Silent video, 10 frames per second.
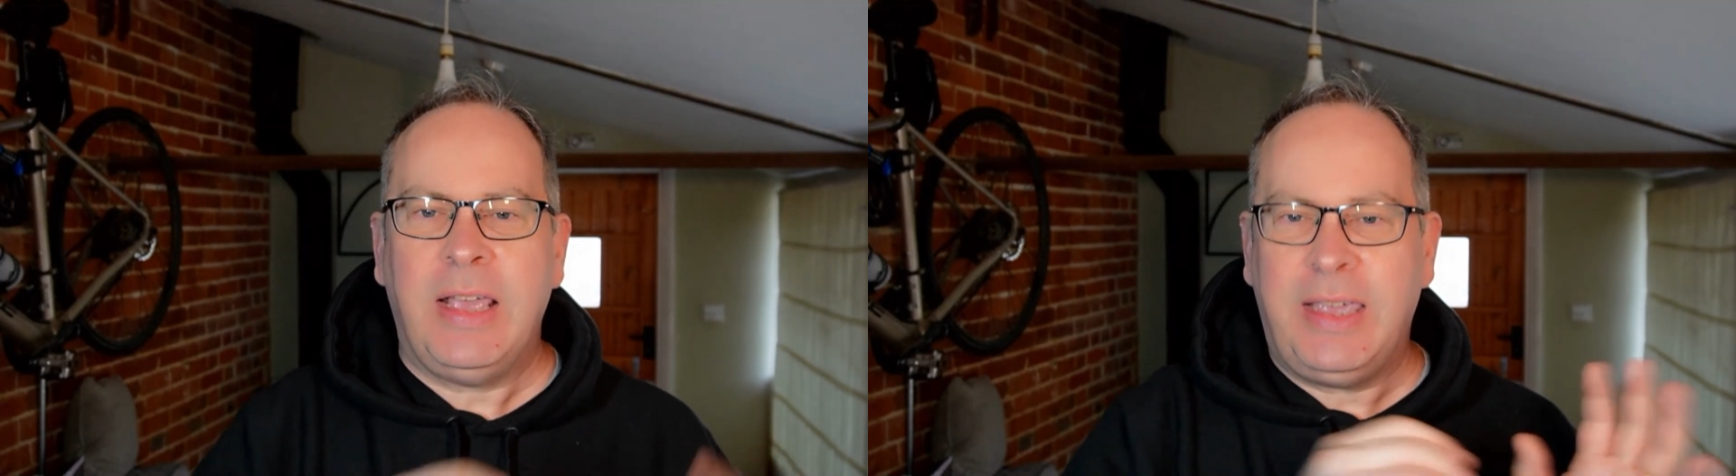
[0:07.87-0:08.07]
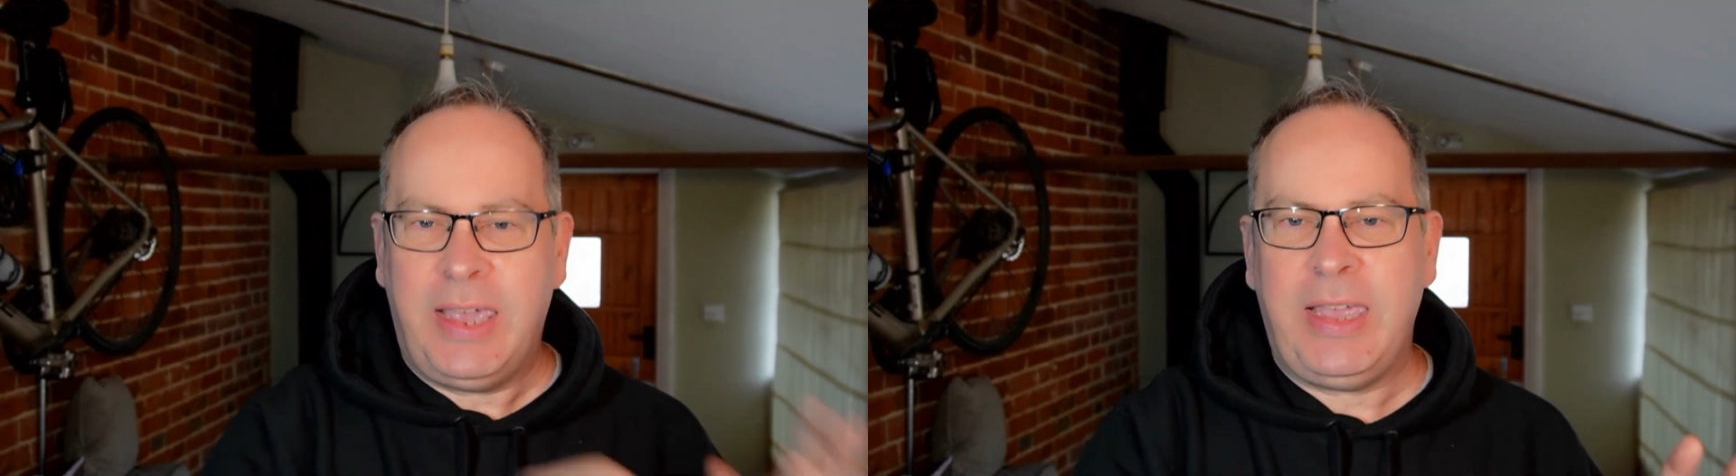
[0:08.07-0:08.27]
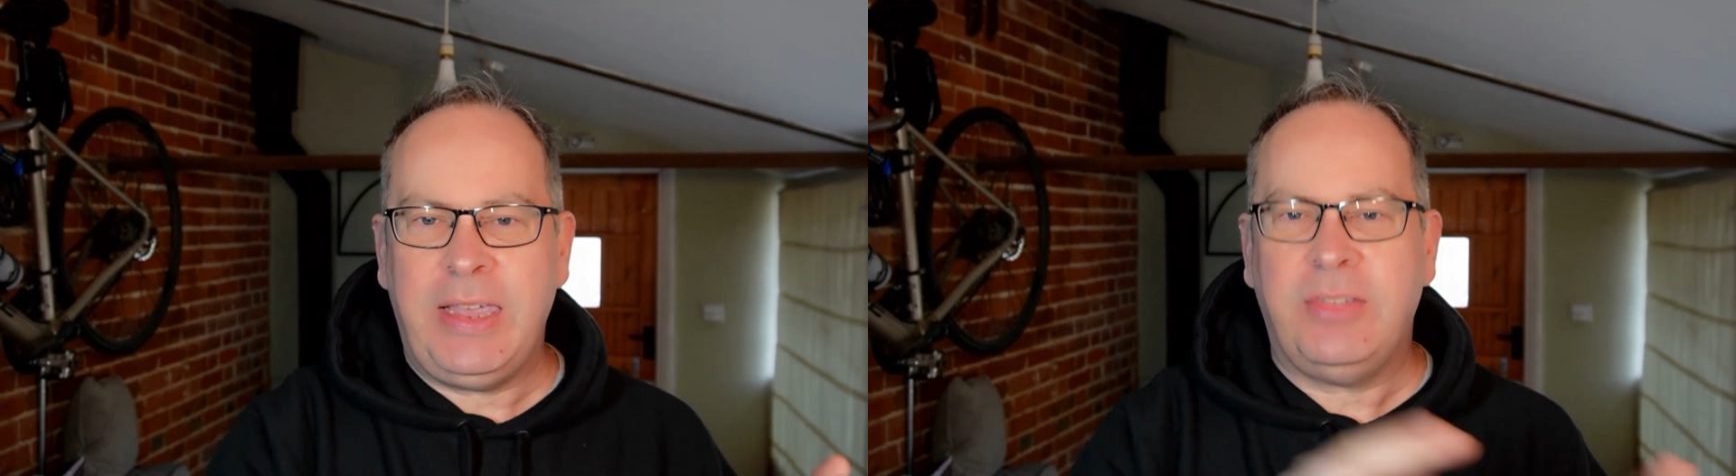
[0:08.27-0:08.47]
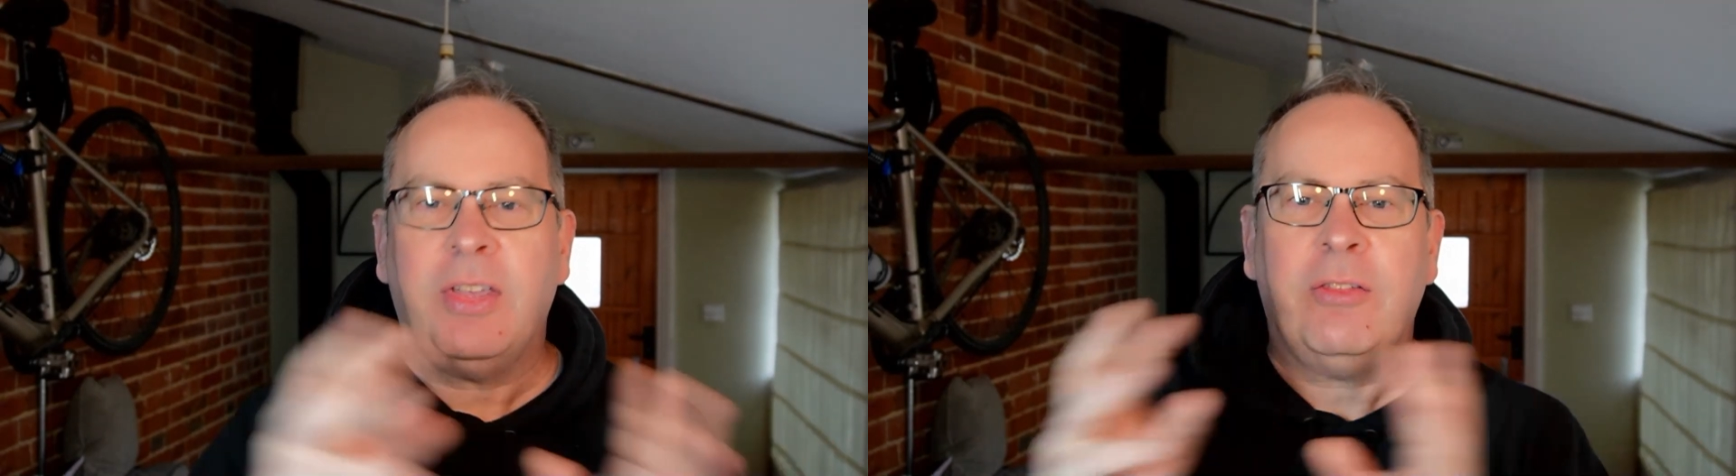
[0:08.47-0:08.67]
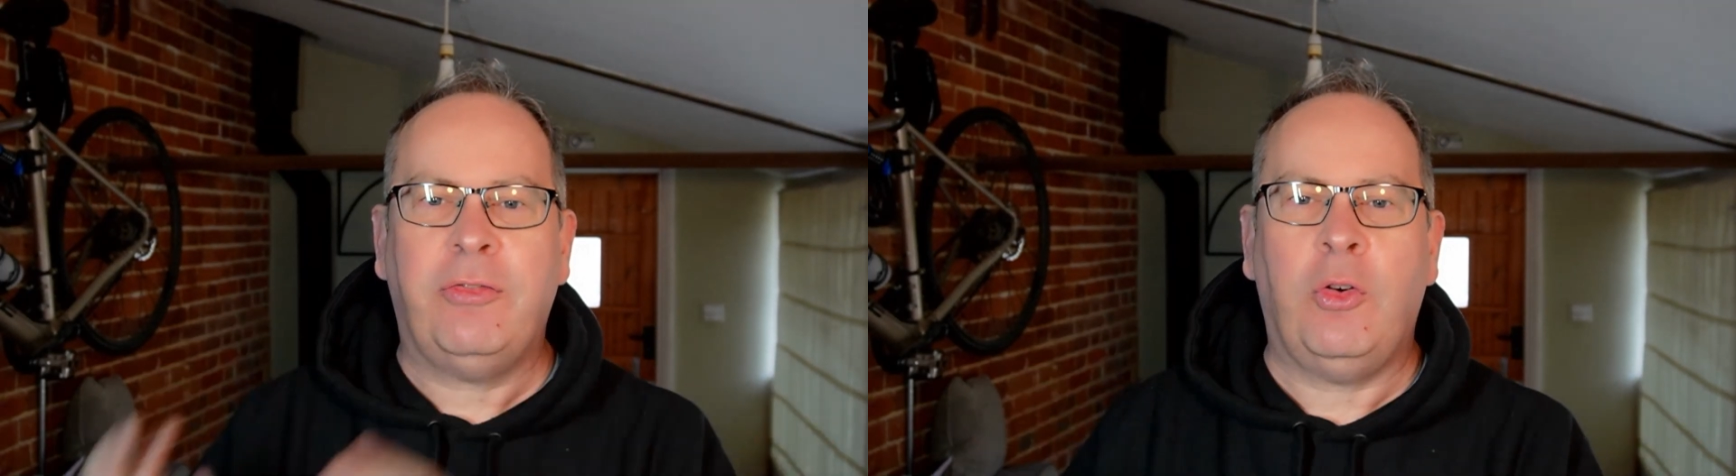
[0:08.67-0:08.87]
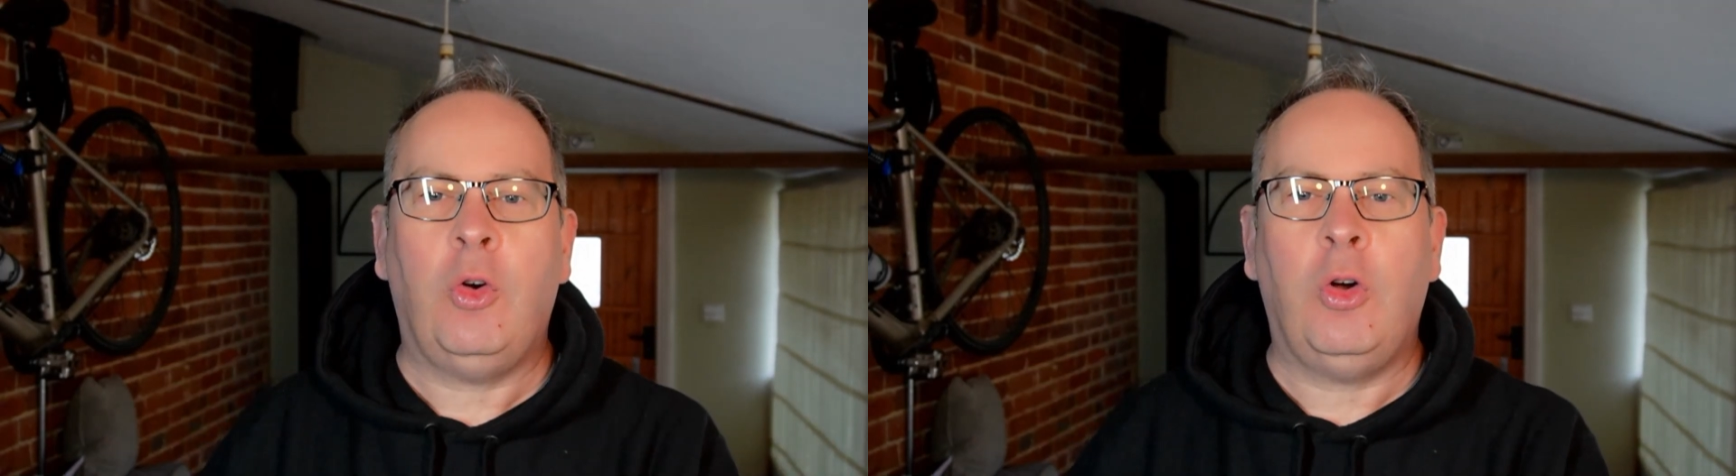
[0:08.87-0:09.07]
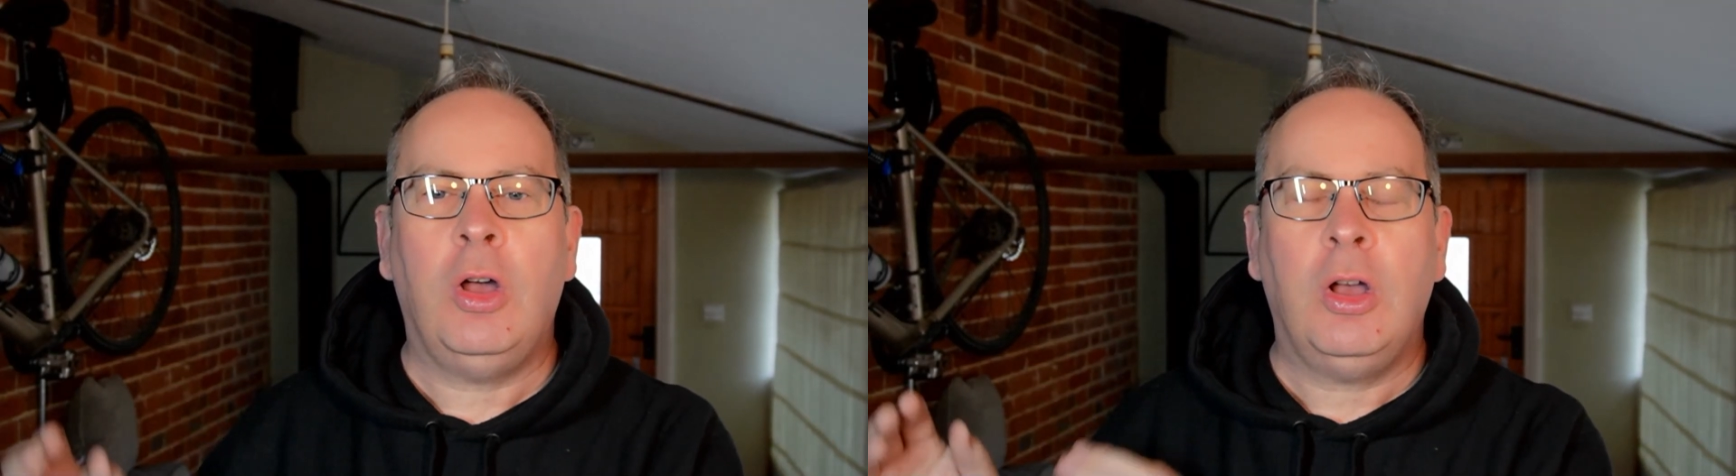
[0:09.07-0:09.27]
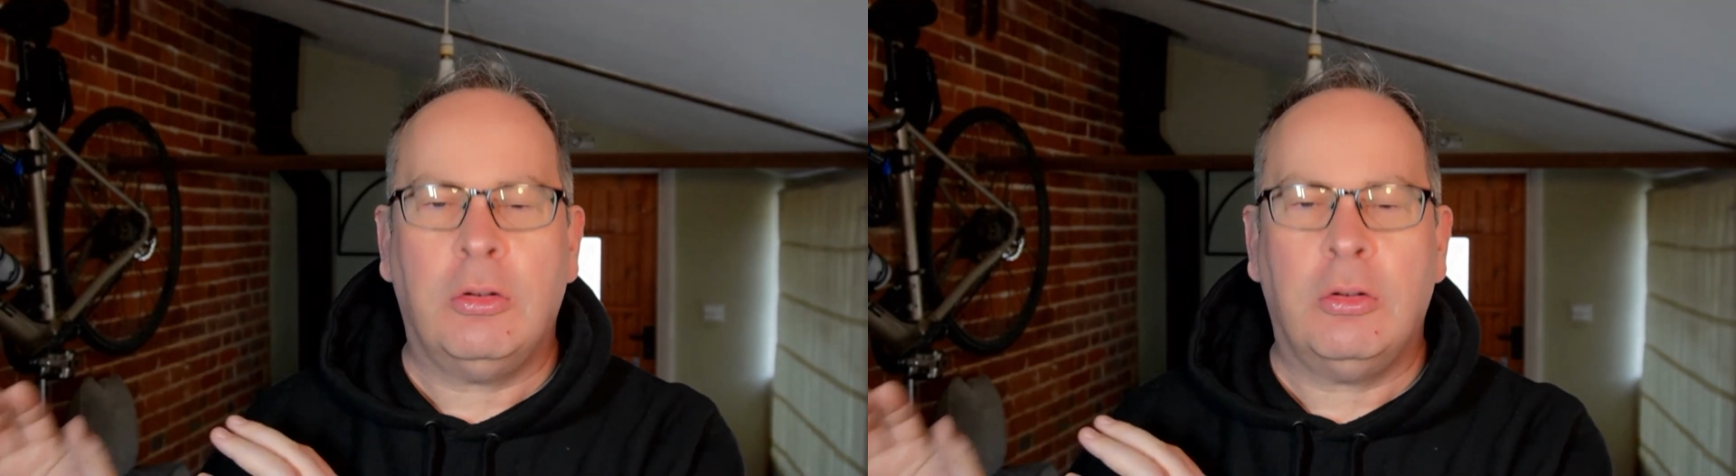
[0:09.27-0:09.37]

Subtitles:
keys for